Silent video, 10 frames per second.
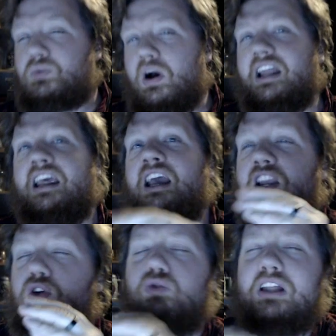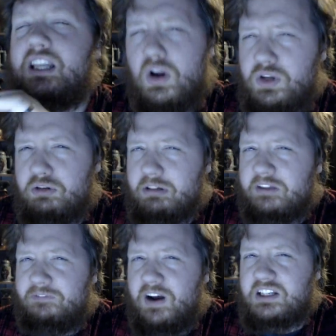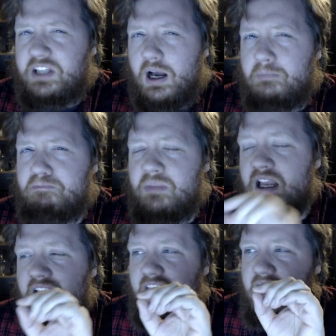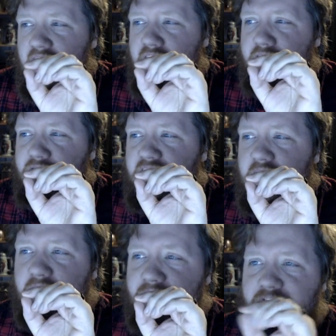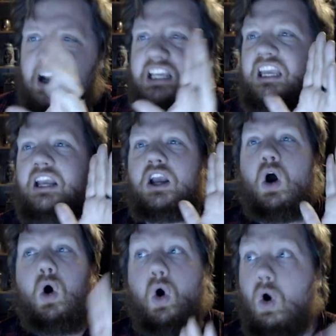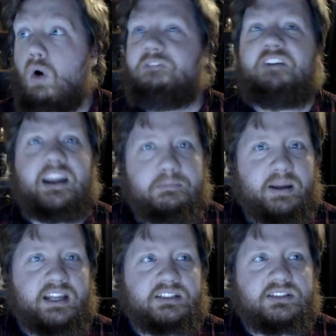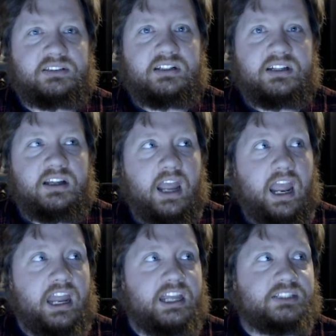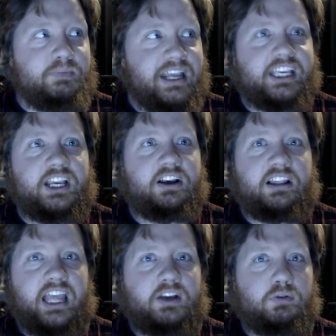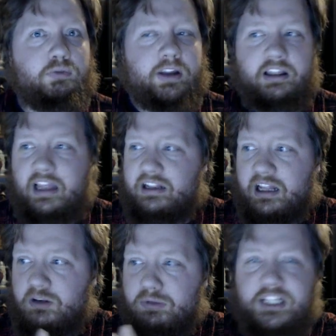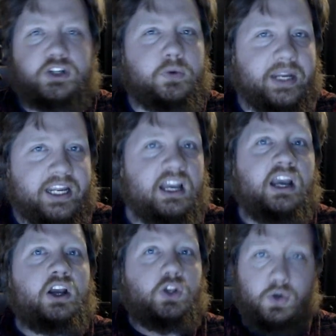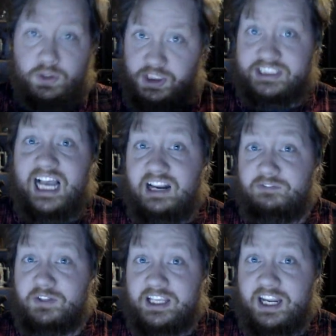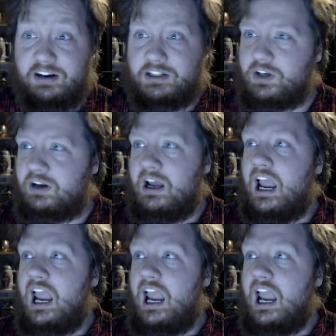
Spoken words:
what? You really know you really fucked up if the fucking whole fan base is making redoing your design for the character